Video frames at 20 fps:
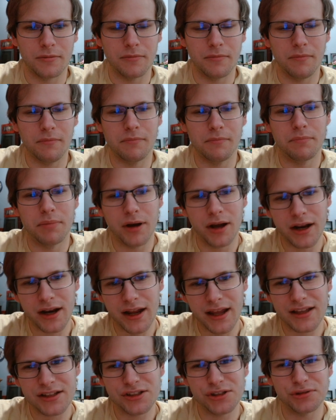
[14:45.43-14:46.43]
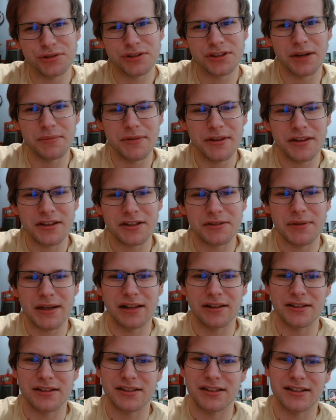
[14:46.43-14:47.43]
But I guess you summon this
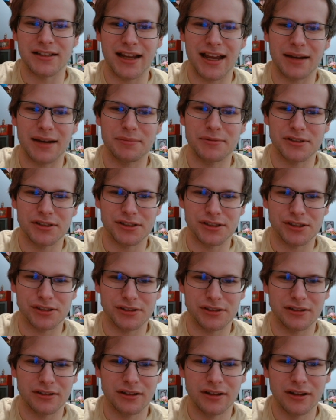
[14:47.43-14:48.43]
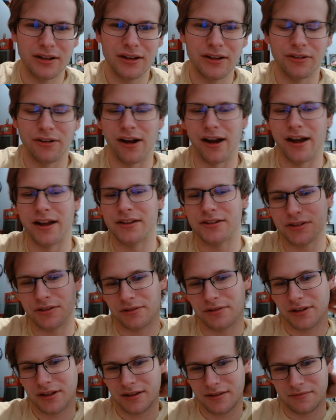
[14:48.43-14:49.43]
BLS in attack position, right?
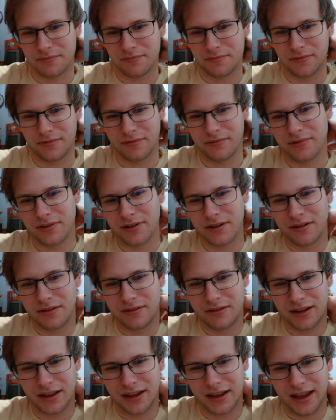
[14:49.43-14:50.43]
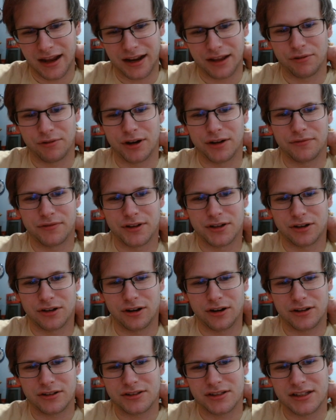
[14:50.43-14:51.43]
So getting rid of the
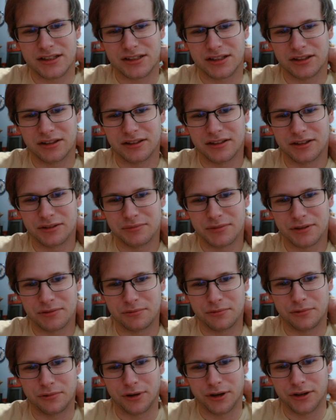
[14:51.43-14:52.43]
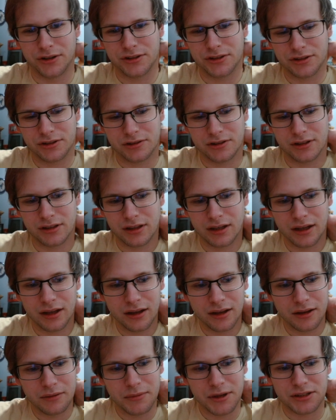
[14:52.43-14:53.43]
Darks is a little bit worse,
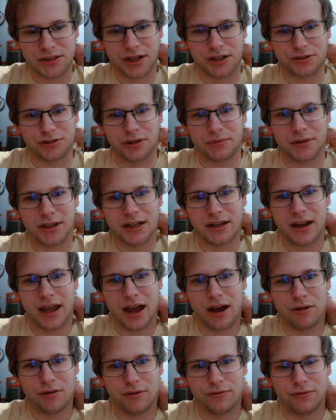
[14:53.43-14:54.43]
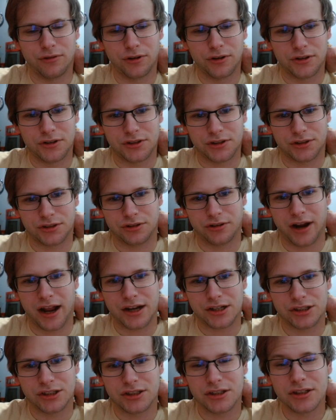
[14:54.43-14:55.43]
because Ashram can now afford to just
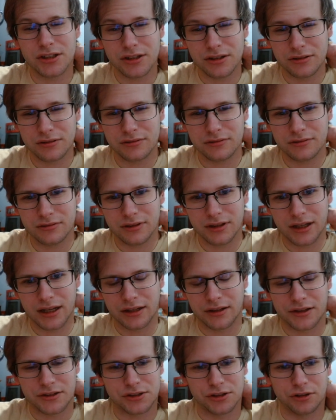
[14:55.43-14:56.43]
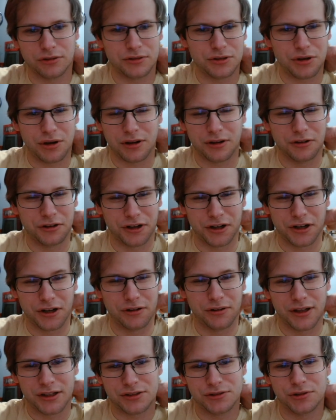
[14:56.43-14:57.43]
crash into you, unless you're going to go
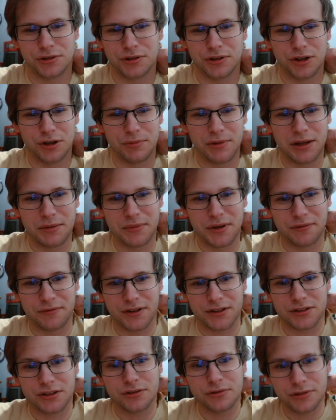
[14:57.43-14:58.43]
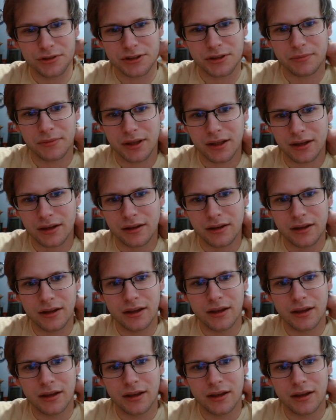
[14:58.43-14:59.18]
like Tsukuyomi in main phase 2 or something.